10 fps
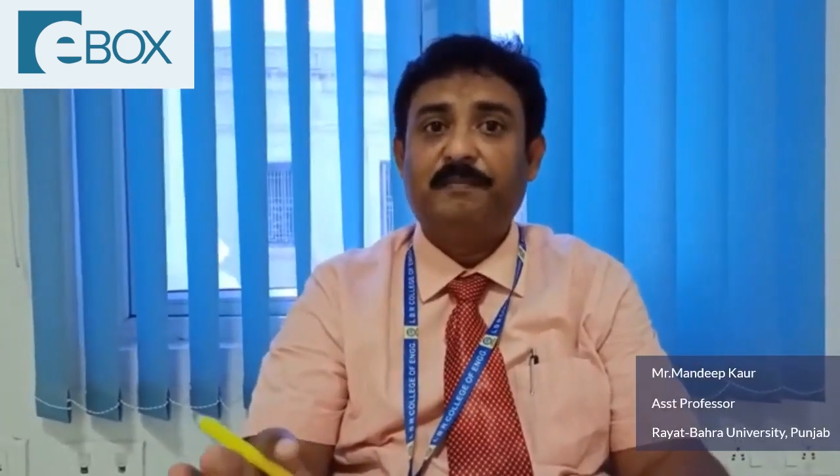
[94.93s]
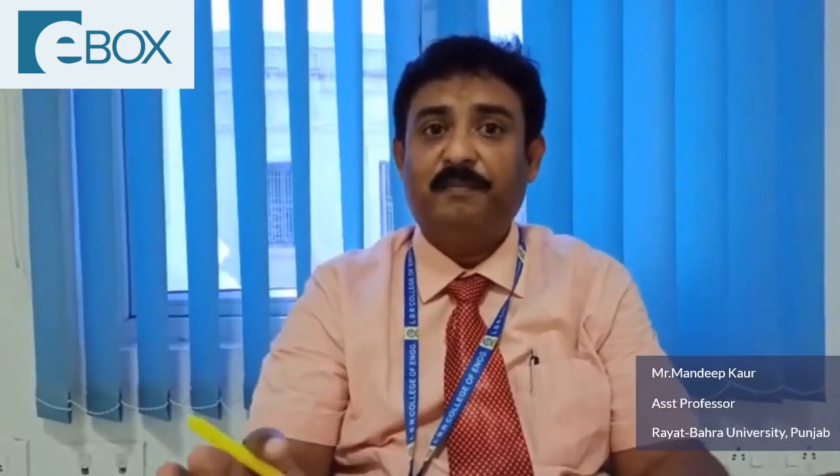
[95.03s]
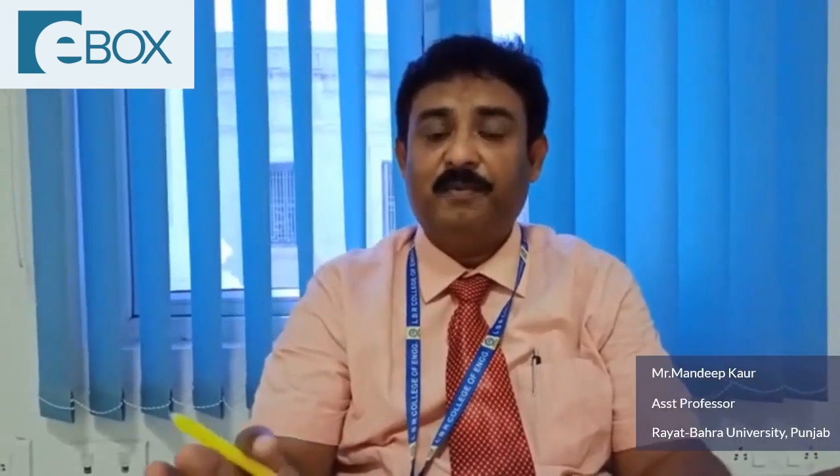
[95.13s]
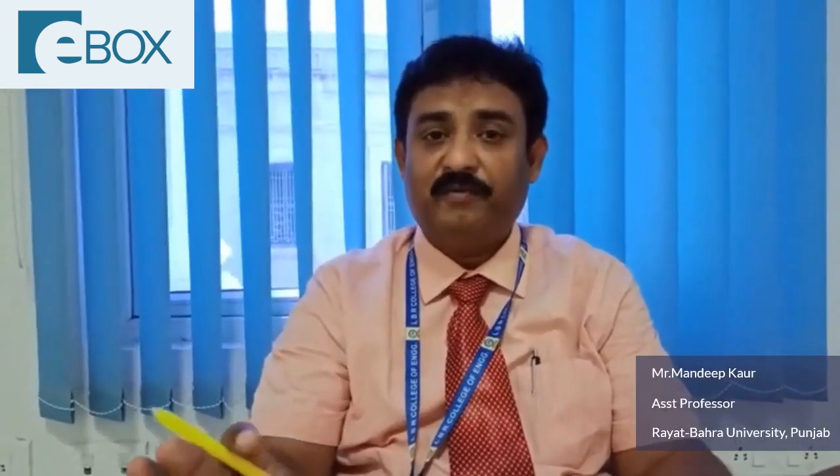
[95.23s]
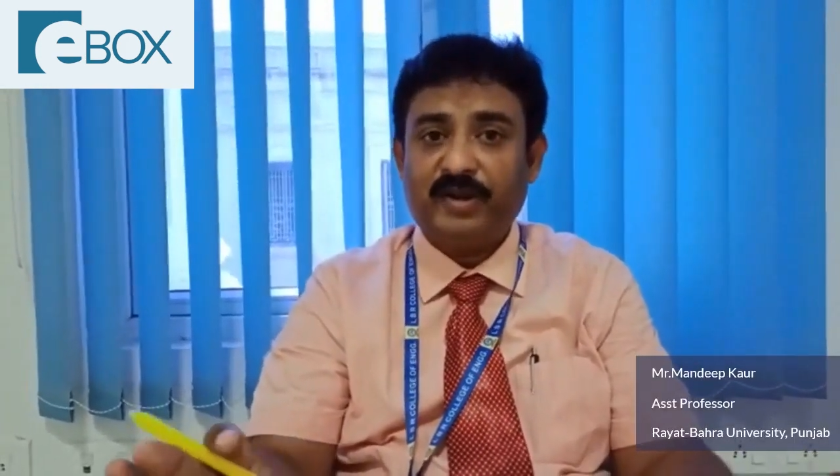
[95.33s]

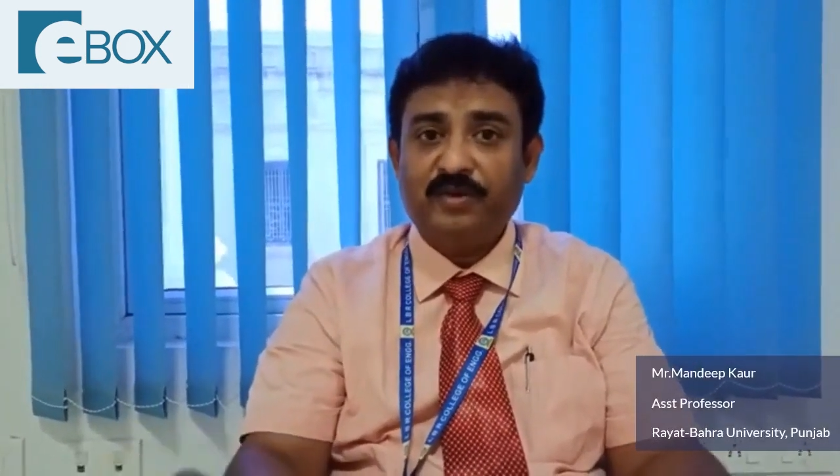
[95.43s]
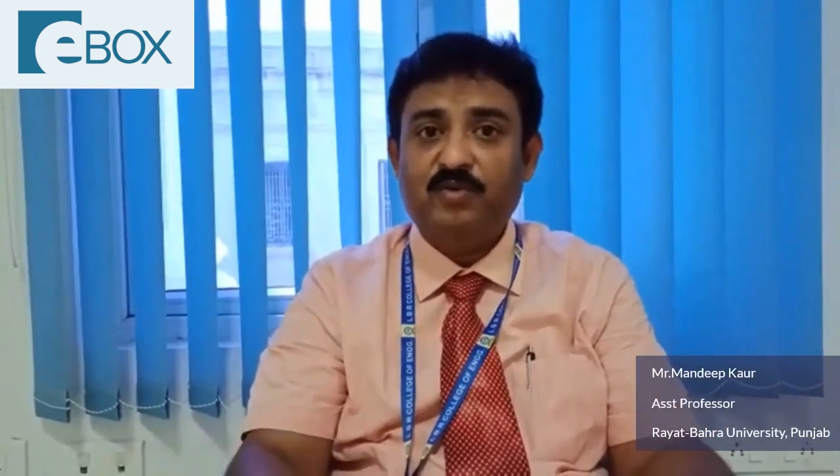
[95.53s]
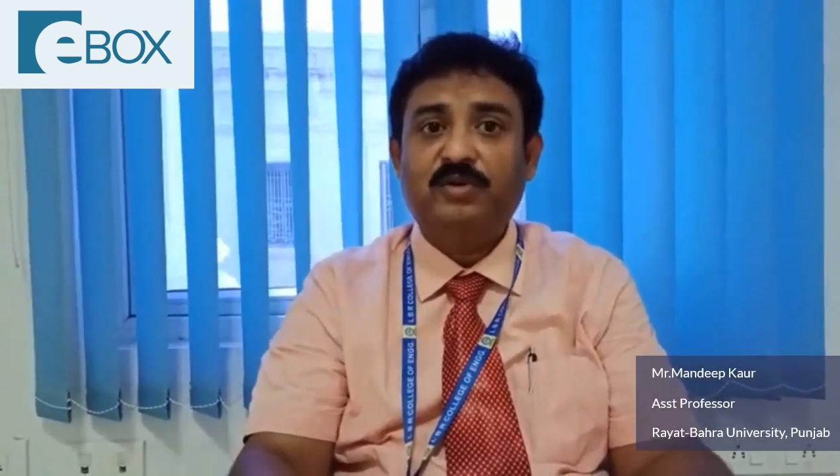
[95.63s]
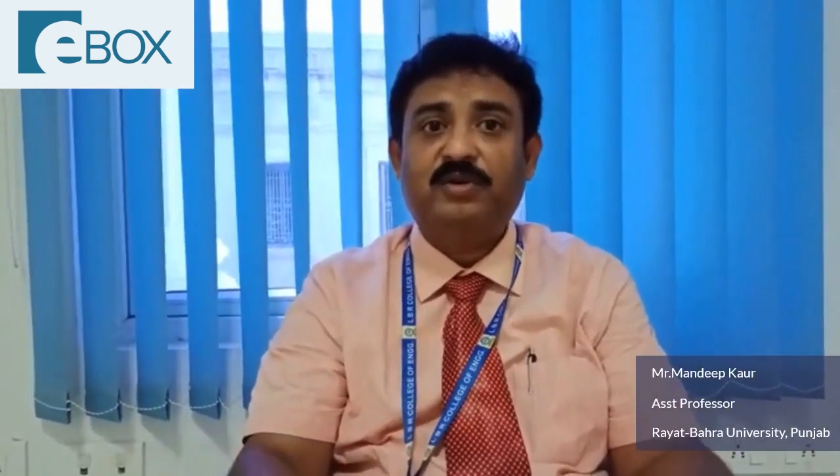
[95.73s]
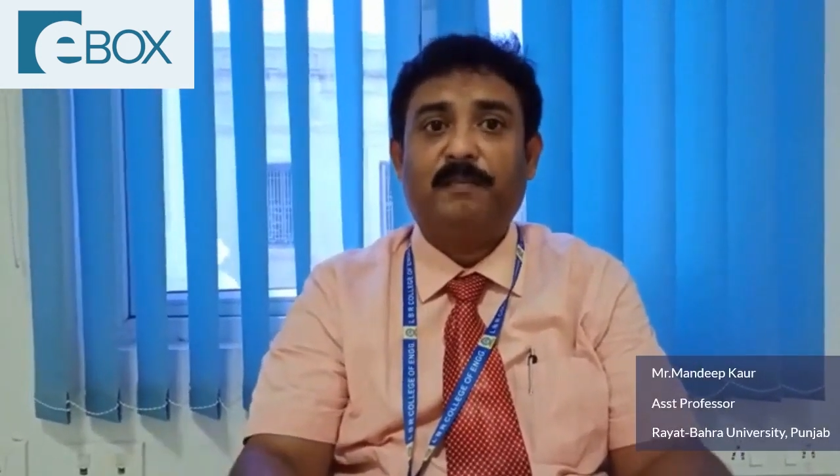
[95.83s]
very
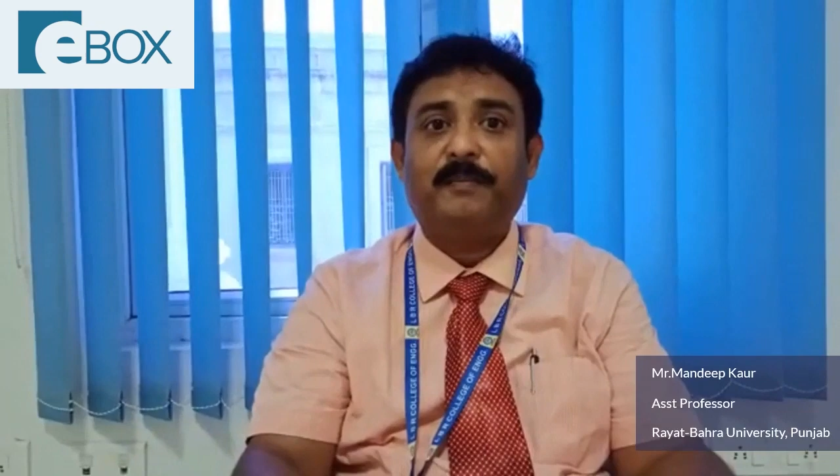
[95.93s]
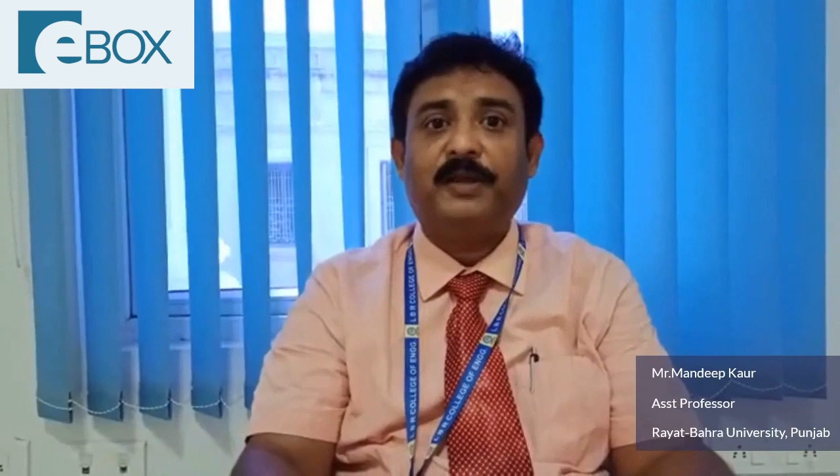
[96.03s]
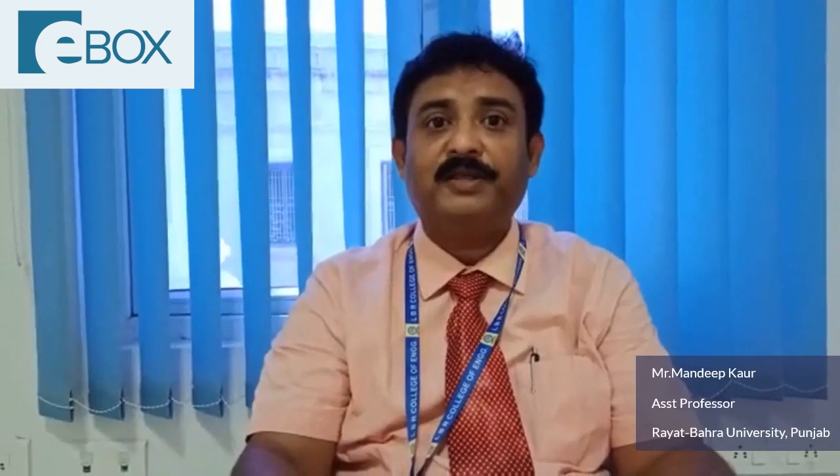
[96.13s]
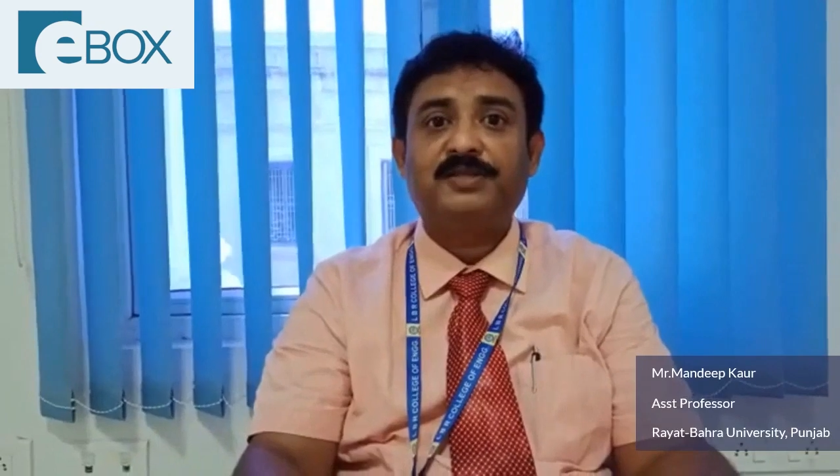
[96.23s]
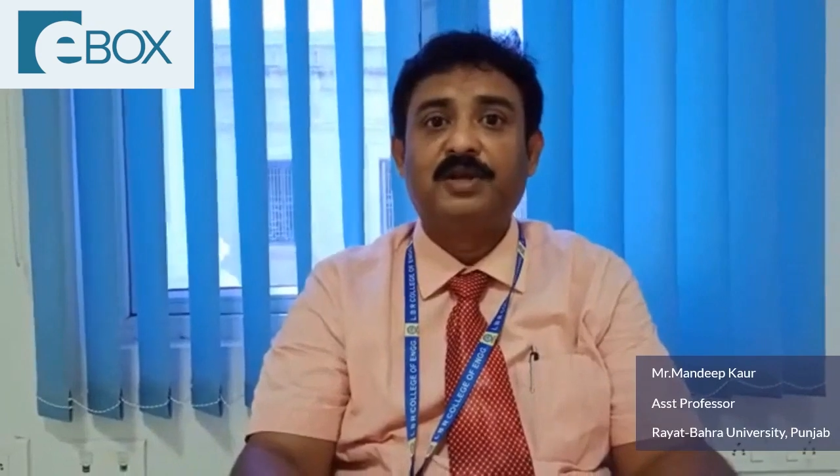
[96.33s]
good
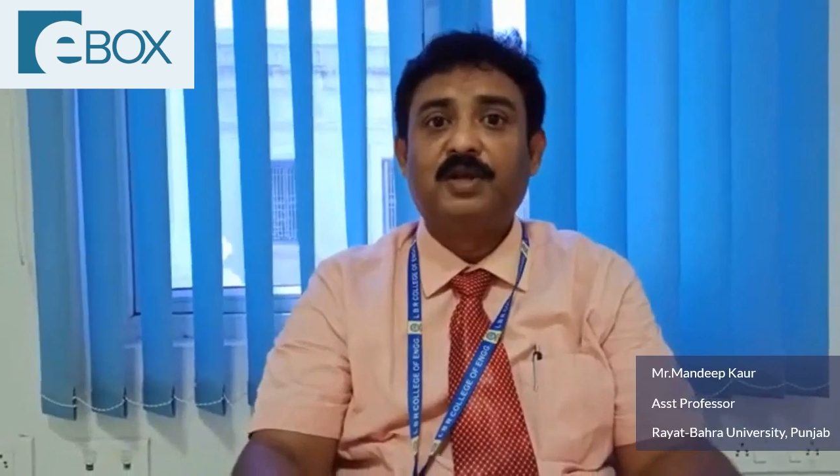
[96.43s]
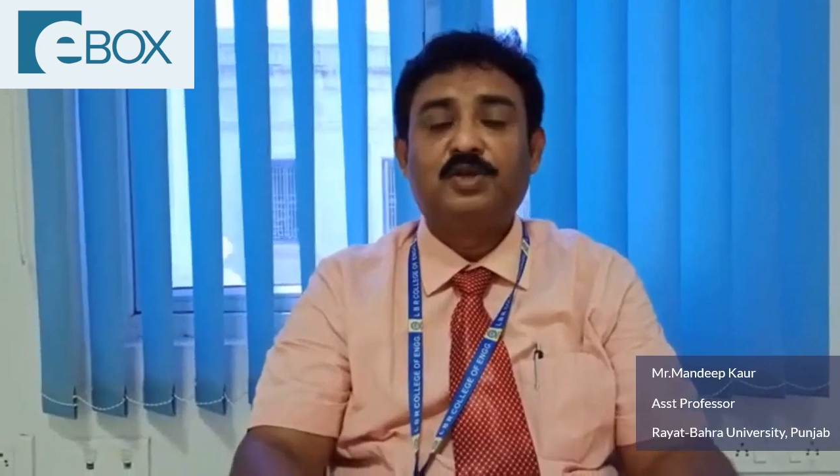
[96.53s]
companies.